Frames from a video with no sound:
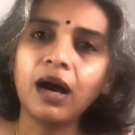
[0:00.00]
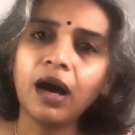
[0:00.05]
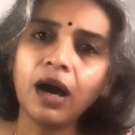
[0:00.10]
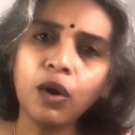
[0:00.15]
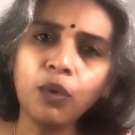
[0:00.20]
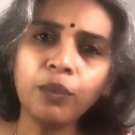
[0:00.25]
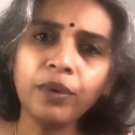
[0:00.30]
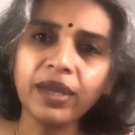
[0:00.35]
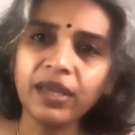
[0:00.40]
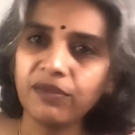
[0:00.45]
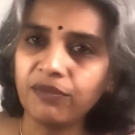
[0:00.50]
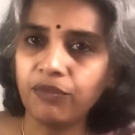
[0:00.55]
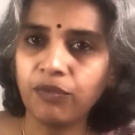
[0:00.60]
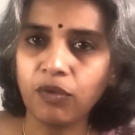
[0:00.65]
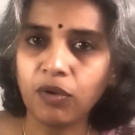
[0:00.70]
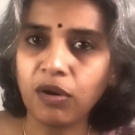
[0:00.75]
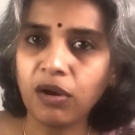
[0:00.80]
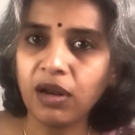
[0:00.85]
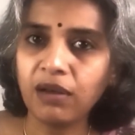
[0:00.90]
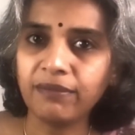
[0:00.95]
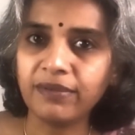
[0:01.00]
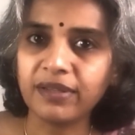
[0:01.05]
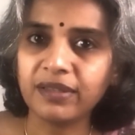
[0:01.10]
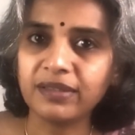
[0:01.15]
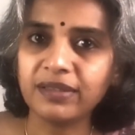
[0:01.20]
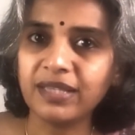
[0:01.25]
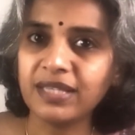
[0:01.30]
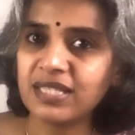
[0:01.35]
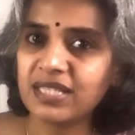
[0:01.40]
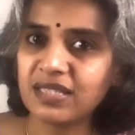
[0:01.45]
how evolved
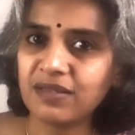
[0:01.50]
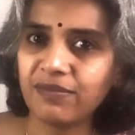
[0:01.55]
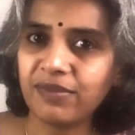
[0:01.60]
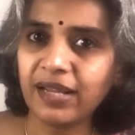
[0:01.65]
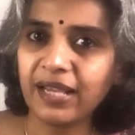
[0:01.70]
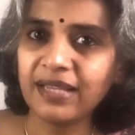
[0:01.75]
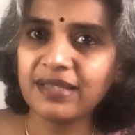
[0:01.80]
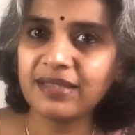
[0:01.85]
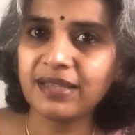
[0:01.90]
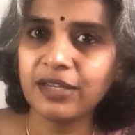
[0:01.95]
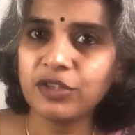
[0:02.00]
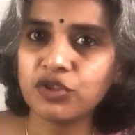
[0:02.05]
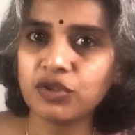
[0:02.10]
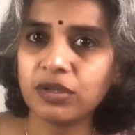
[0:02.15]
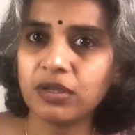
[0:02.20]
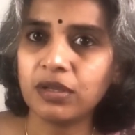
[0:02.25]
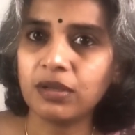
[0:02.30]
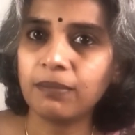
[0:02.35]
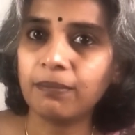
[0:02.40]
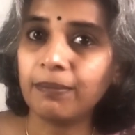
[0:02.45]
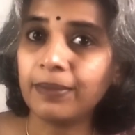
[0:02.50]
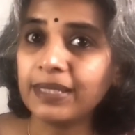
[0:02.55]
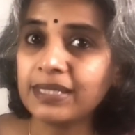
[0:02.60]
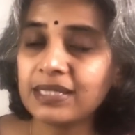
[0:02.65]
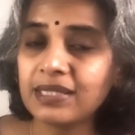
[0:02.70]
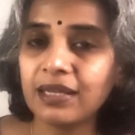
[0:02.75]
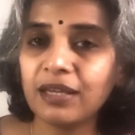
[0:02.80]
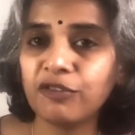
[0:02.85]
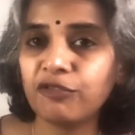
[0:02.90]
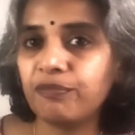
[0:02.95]
this civilization
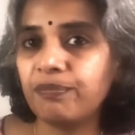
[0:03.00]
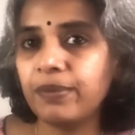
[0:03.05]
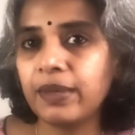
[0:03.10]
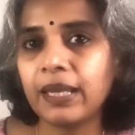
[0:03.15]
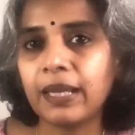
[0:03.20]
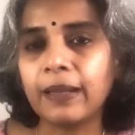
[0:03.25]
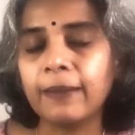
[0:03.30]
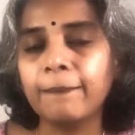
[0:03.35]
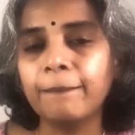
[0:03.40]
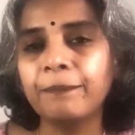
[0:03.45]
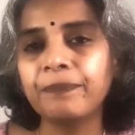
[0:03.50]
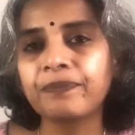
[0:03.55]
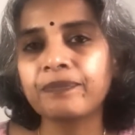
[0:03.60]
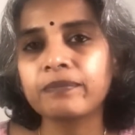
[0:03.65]
must have been